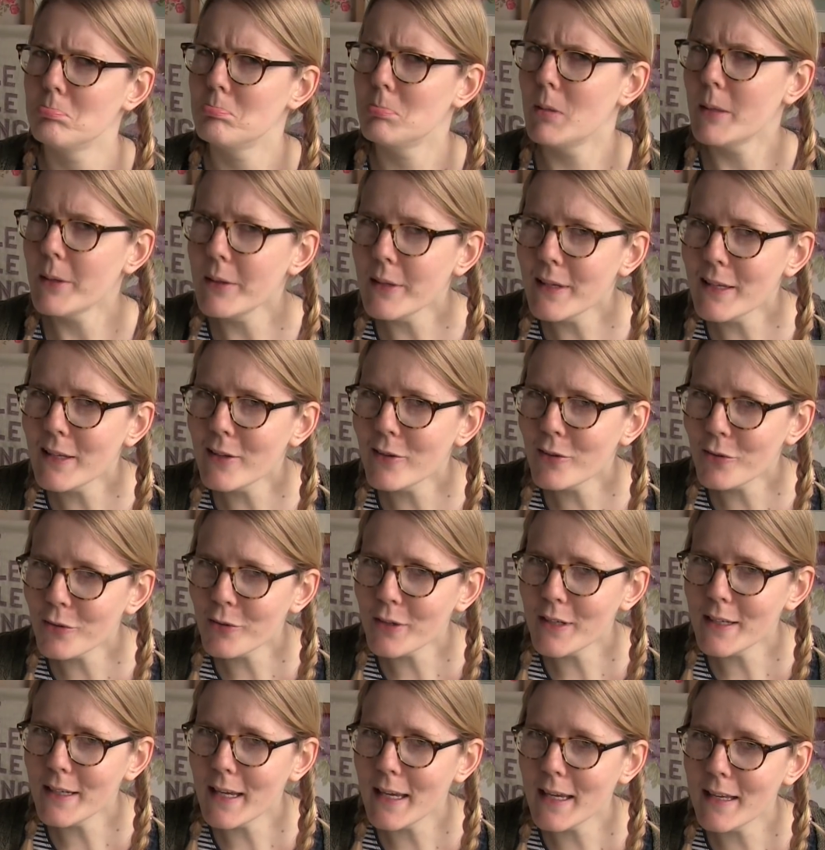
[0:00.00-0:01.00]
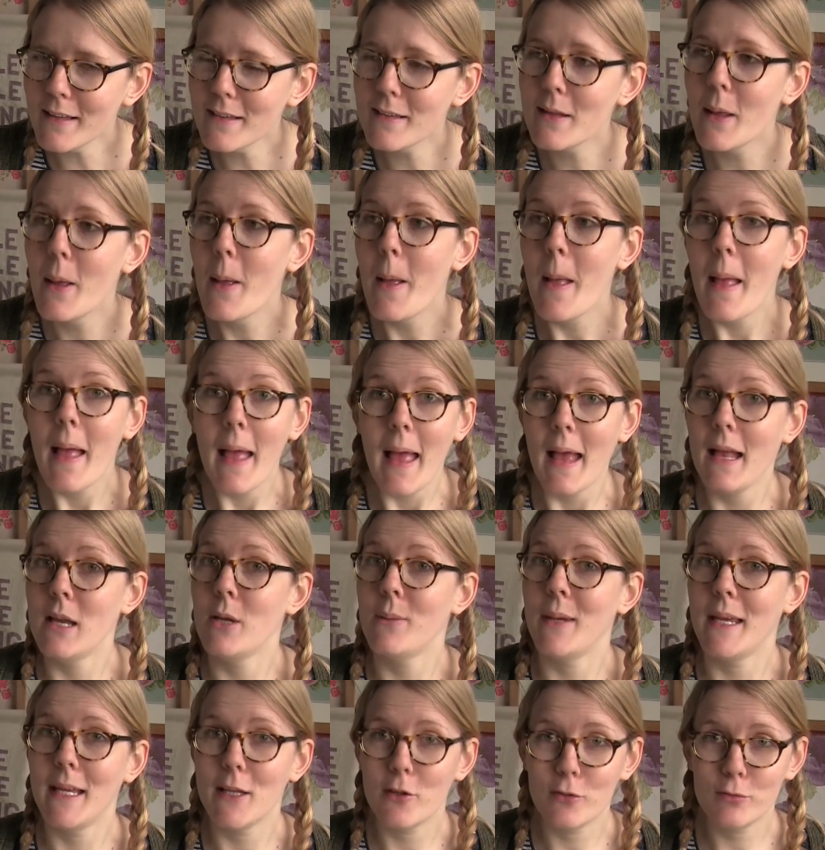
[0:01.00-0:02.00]
I think it's 3 days.
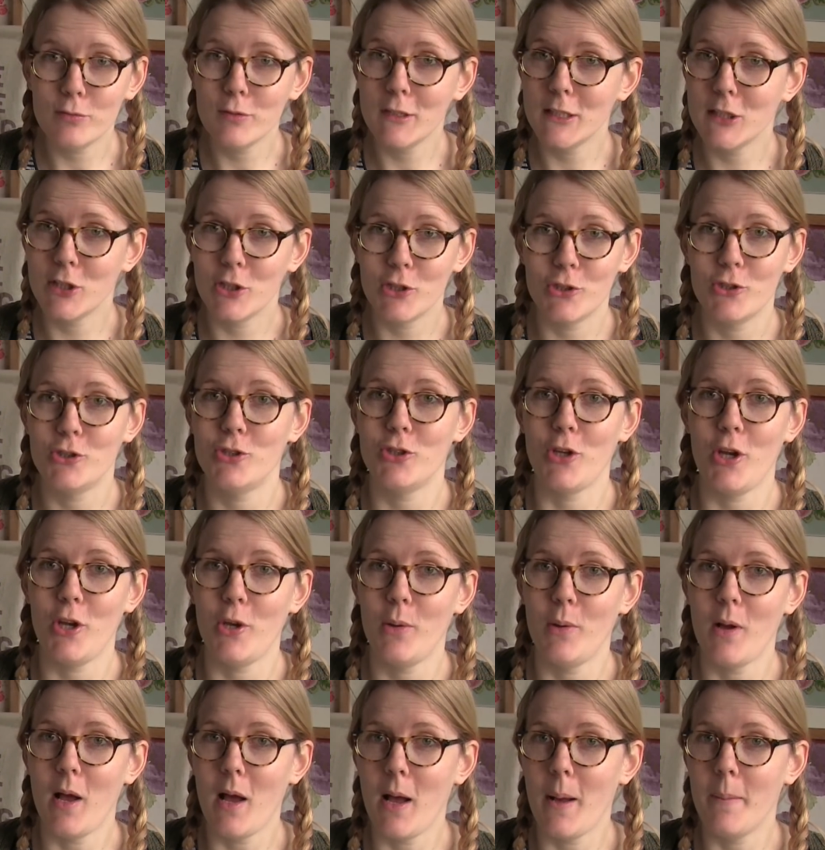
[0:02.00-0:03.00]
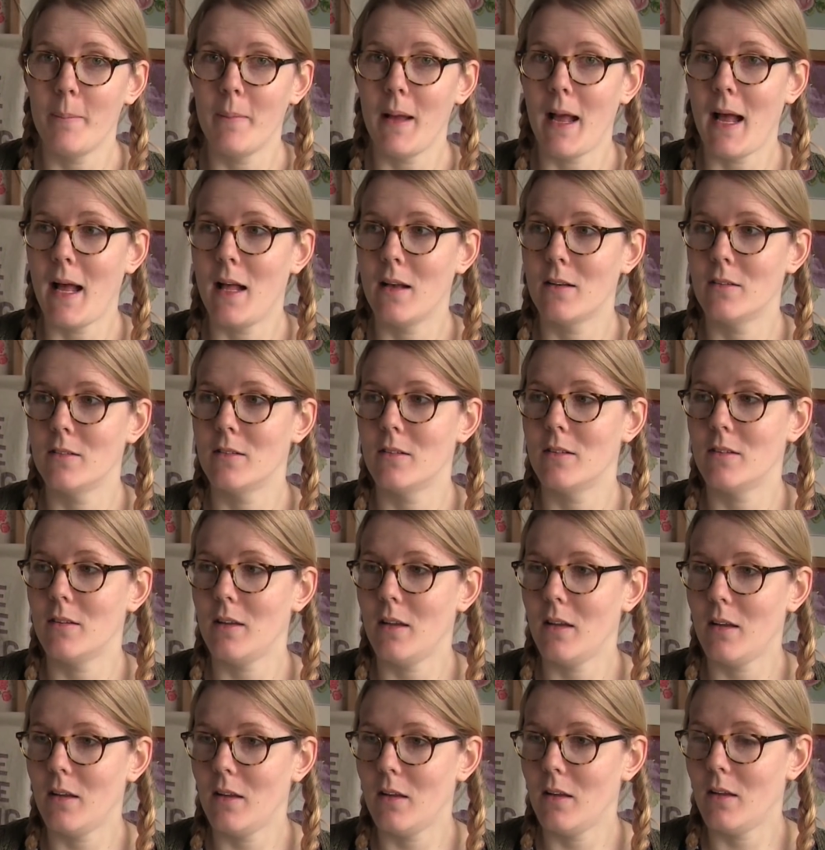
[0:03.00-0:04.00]
Anyway, it's a really good show, and
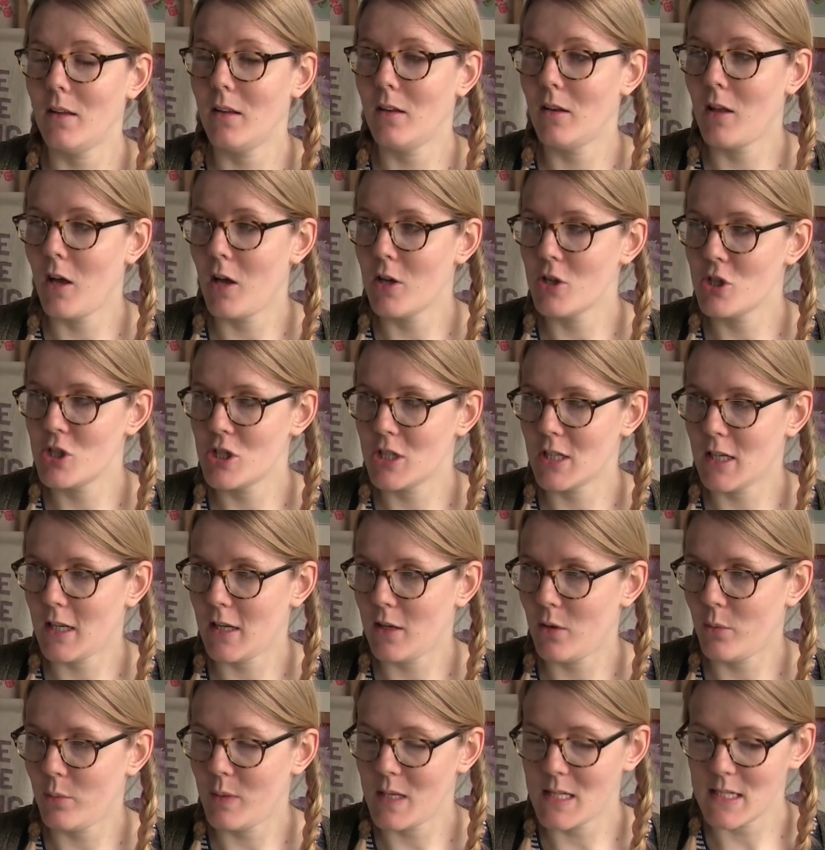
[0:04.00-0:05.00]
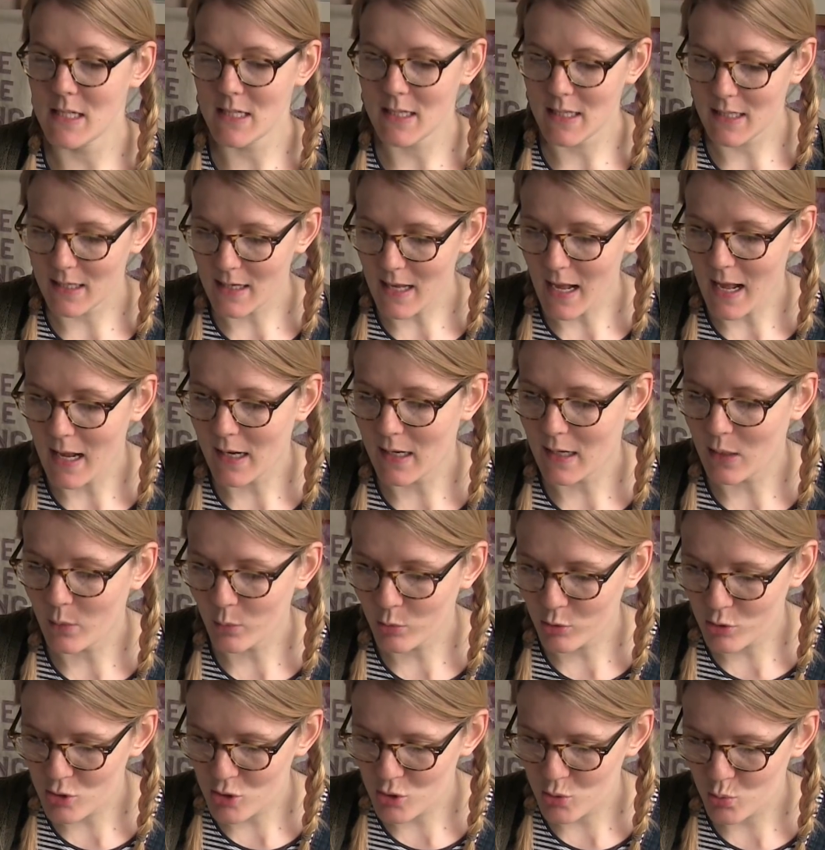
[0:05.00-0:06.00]
last year we did it and it
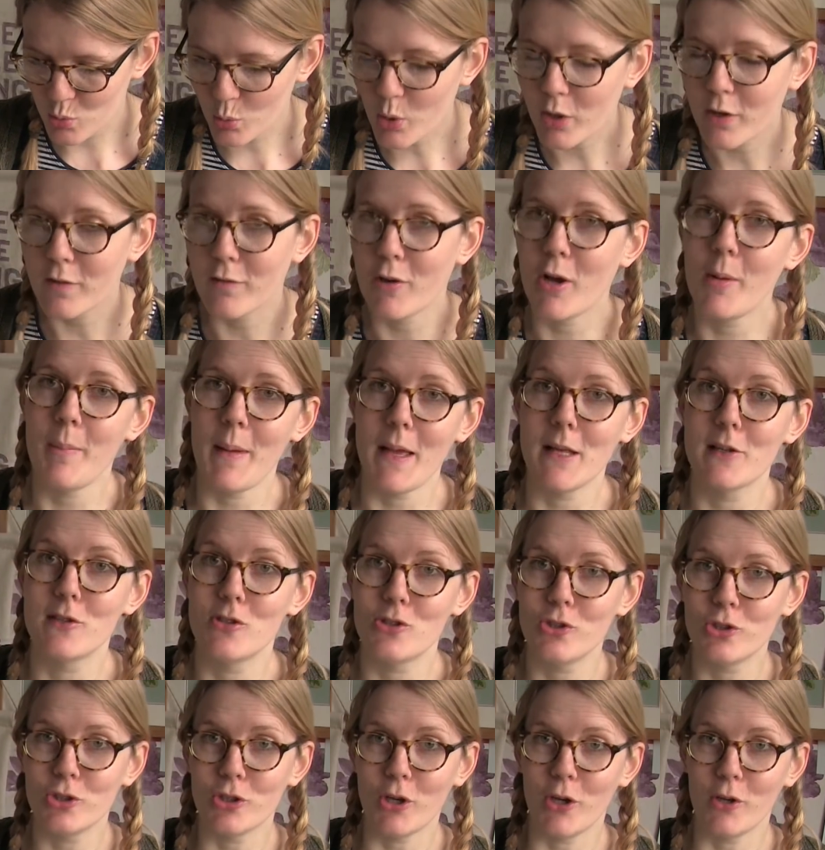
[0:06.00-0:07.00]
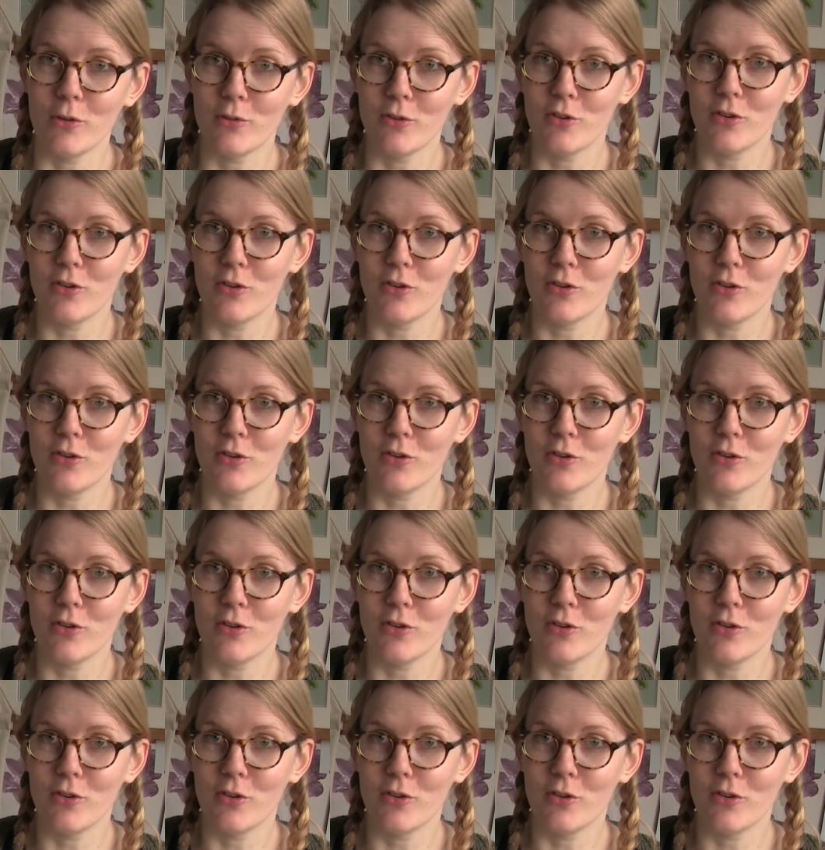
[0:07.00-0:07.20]
was one of our best shows.